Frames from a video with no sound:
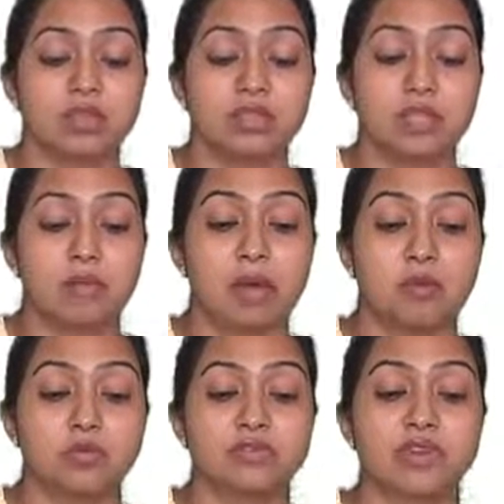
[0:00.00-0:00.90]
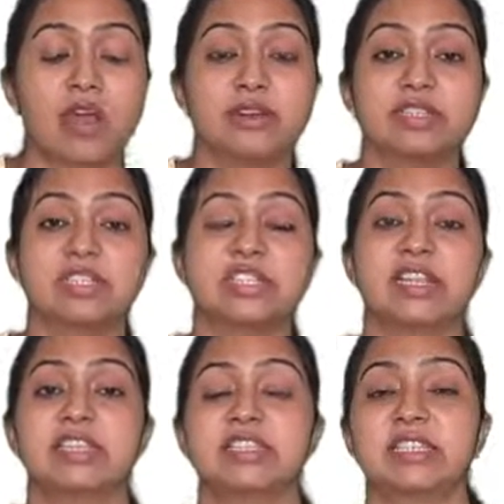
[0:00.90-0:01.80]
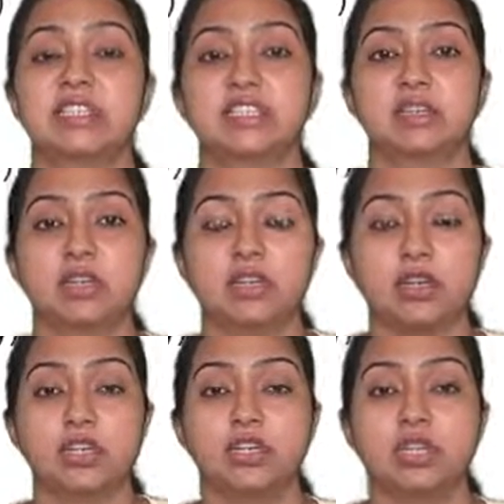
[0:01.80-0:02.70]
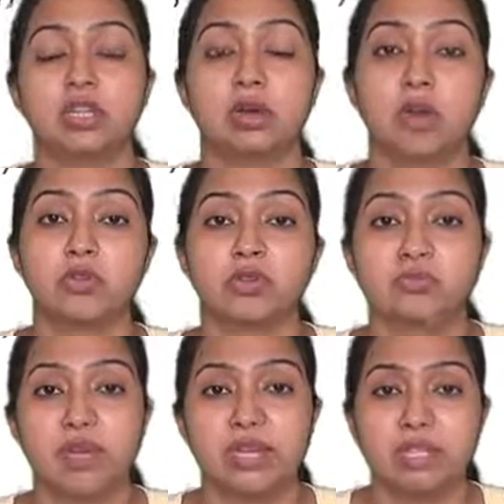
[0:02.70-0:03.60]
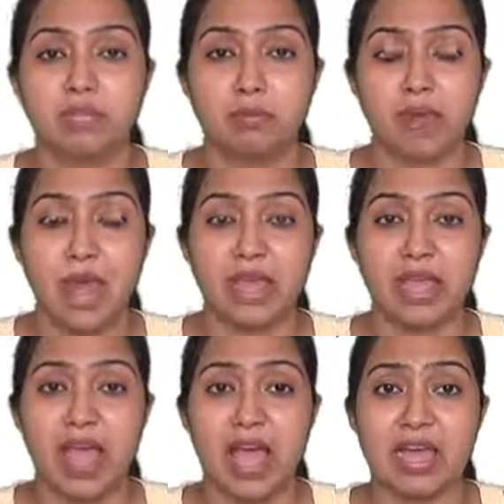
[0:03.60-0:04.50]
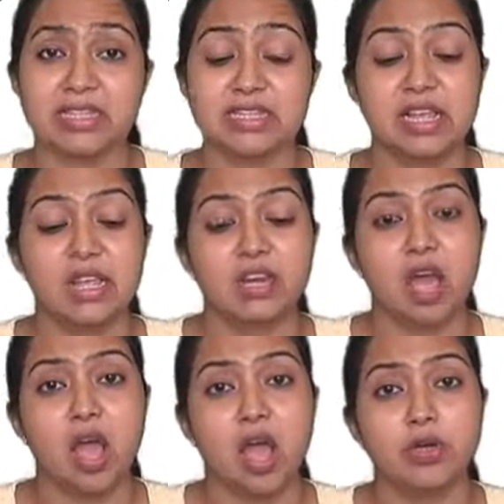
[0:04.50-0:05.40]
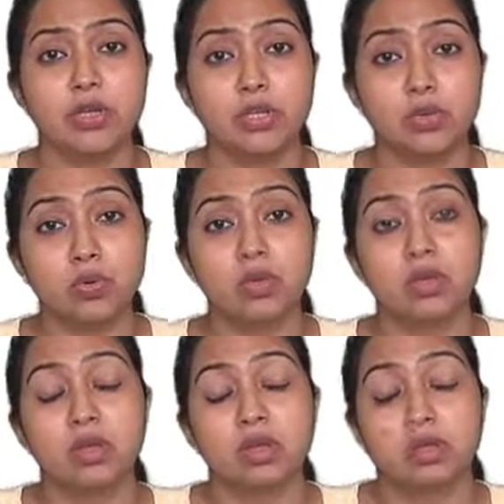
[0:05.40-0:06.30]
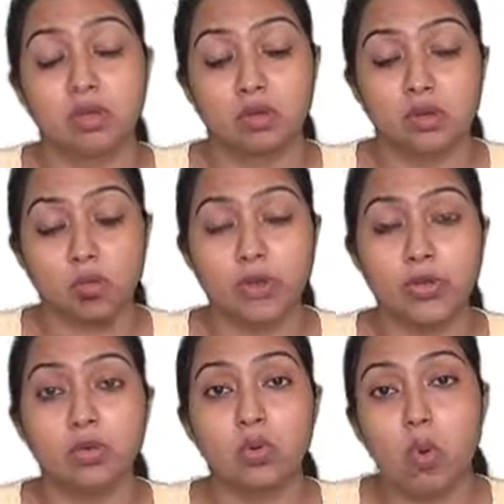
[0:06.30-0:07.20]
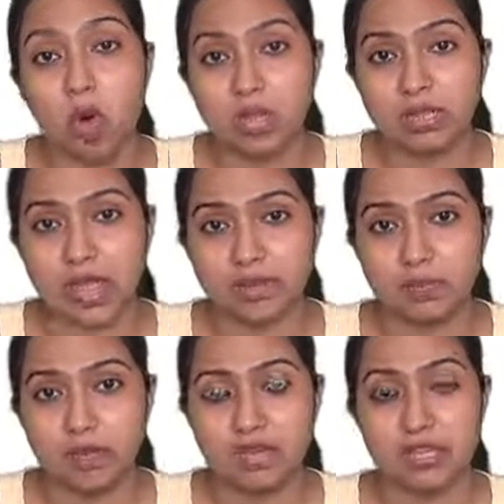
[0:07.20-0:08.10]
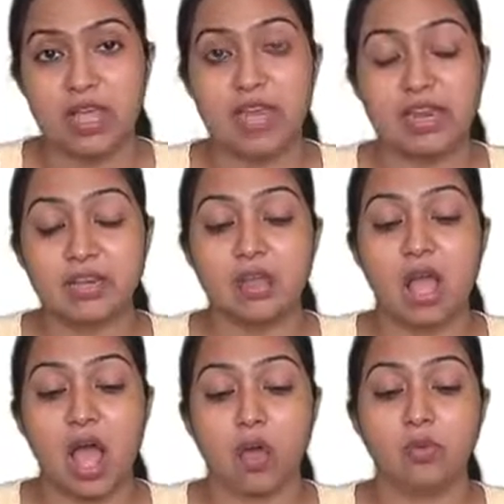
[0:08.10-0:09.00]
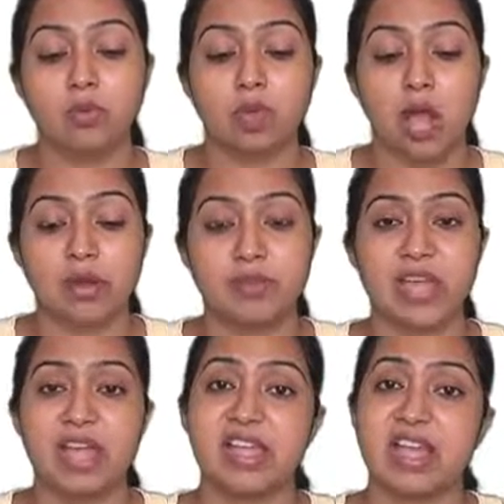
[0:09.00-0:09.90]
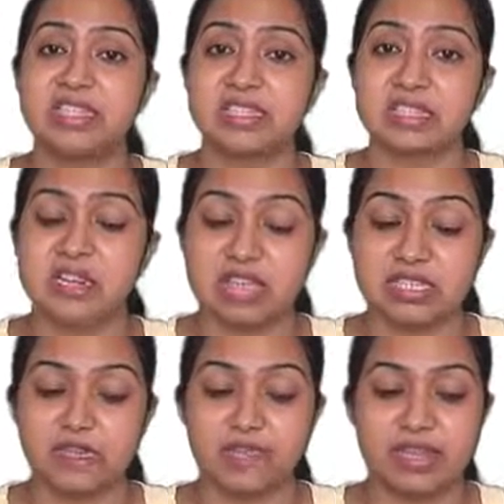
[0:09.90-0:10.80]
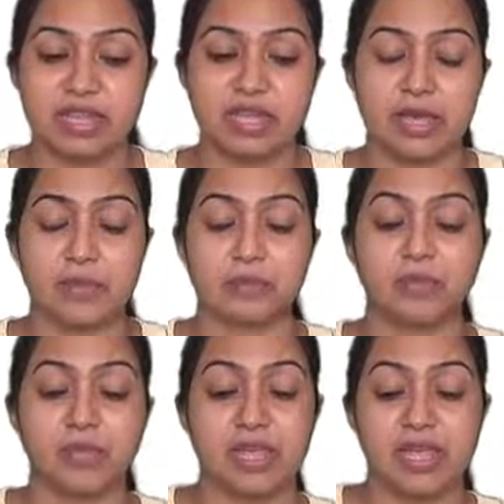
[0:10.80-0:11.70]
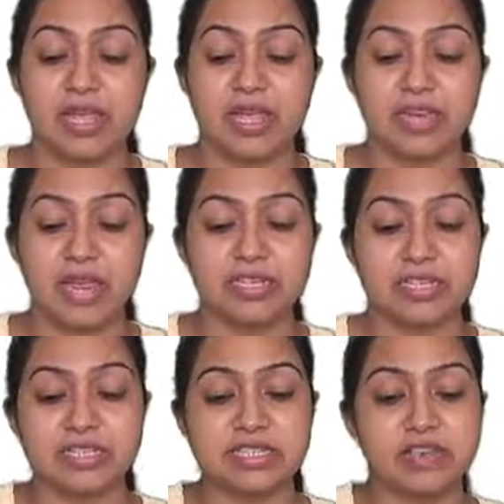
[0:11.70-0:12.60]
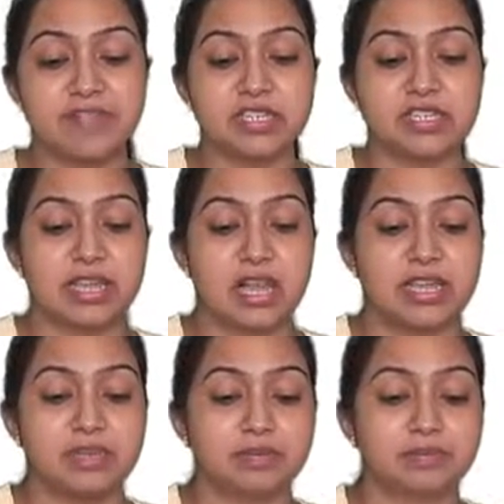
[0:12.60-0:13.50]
The amount of currency that is in circulation, the amount of money that the bank has. Now, what do you call that money and how RBI has classified them? In 1979,